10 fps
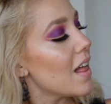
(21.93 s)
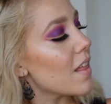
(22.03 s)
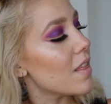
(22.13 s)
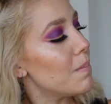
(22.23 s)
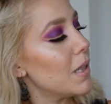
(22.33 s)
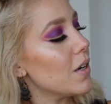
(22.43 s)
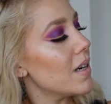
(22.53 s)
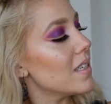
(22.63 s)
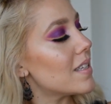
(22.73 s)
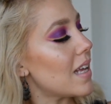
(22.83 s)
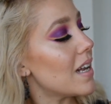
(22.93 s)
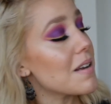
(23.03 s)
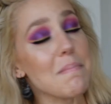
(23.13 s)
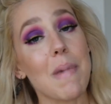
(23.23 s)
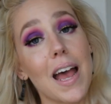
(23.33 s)
The Blur and
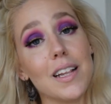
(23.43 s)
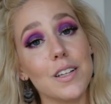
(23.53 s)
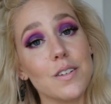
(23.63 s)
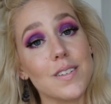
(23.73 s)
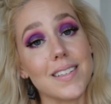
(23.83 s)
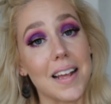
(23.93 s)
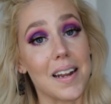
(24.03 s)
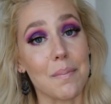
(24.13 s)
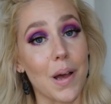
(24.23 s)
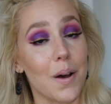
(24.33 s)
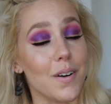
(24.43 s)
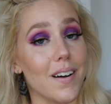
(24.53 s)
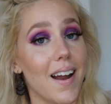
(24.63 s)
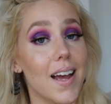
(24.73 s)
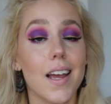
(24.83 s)
Set Matte Loose Setting
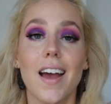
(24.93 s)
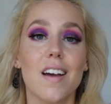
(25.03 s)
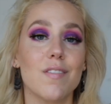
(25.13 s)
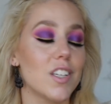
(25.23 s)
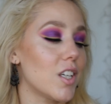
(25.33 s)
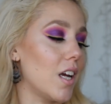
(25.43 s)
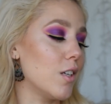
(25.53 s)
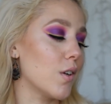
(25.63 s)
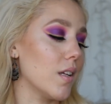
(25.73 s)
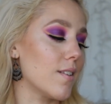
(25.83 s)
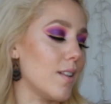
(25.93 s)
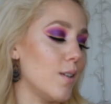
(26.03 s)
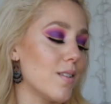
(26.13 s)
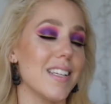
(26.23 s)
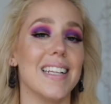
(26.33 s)
Powder. I have the shade
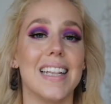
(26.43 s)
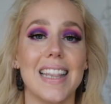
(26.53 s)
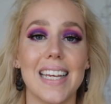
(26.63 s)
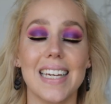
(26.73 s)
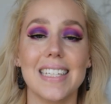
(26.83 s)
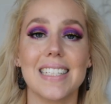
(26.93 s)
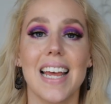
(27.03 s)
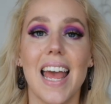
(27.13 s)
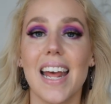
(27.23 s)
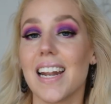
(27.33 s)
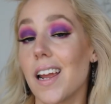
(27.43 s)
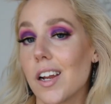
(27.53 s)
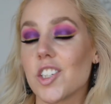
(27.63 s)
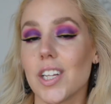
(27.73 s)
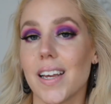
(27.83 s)
Translucent Light, and I
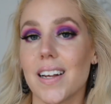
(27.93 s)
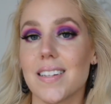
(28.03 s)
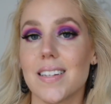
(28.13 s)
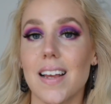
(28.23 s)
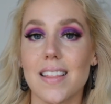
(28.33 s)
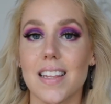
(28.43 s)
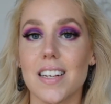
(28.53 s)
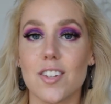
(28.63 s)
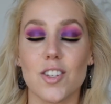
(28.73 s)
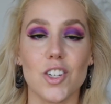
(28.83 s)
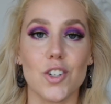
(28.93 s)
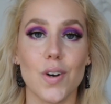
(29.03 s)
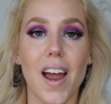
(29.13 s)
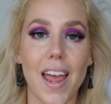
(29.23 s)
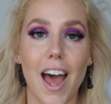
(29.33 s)
actually got sent this to
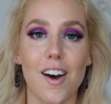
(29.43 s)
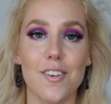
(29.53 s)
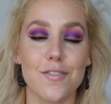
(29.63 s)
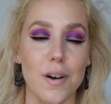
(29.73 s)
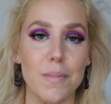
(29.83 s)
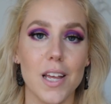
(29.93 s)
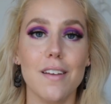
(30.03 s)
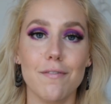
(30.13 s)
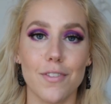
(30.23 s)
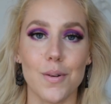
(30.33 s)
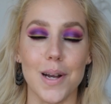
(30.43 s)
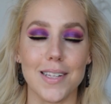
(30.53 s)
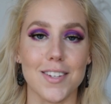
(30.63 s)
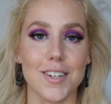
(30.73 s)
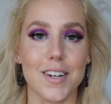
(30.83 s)
try out from
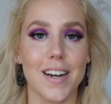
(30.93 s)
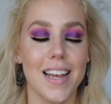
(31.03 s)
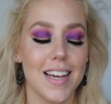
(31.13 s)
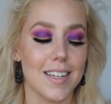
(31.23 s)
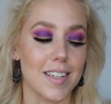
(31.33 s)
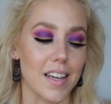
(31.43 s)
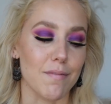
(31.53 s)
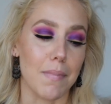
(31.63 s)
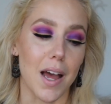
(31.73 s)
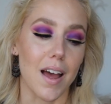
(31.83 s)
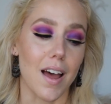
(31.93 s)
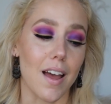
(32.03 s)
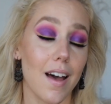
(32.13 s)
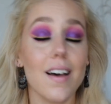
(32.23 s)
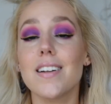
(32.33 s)
Influencer to give
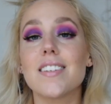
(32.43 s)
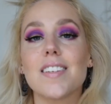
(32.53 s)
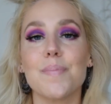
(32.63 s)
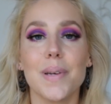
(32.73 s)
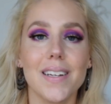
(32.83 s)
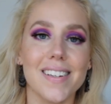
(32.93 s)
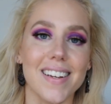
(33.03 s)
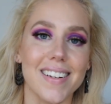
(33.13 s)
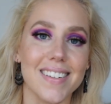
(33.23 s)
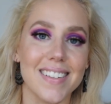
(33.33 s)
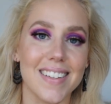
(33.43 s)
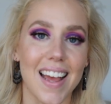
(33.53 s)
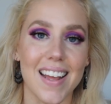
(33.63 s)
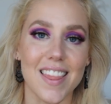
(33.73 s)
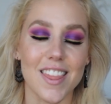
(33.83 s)
my honest opinions
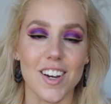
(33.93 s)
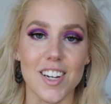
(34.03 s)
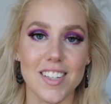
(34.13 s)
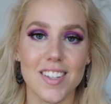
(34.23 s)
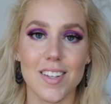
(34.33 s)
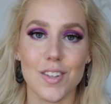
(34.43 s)
and thoughts.